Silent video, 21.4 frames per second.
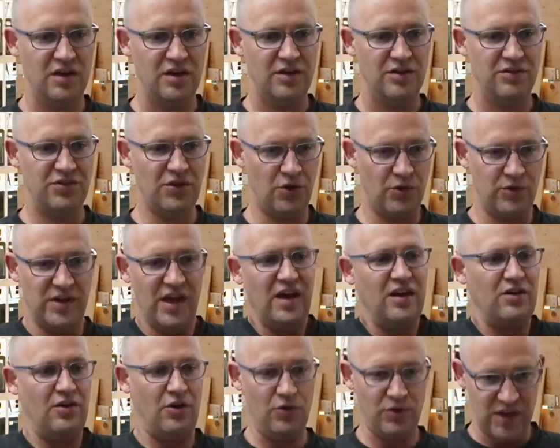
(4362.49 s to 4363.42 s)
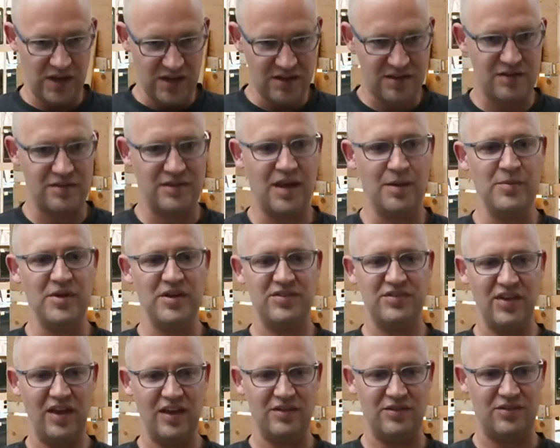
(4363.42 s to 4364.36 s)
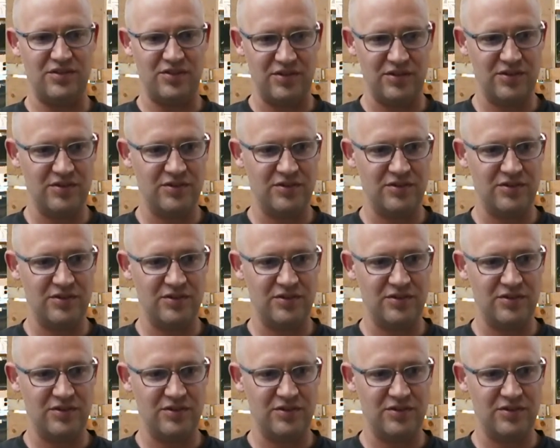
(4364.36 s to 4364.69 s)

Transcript: so yeah, okay, that makes sense.